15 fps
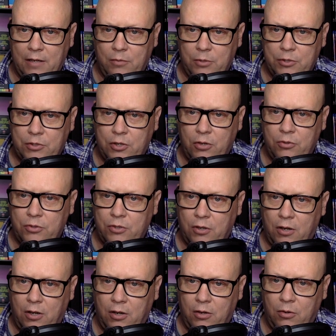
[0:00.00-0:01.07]
in which
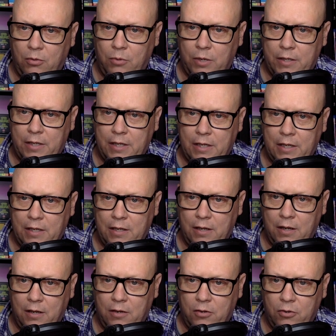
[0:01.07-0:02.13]
co-star Joaquin
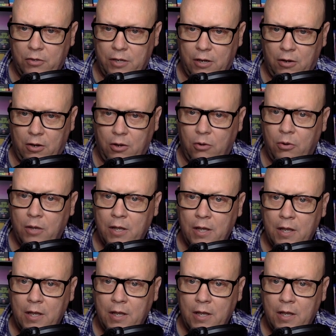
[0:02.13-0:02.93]
Cordero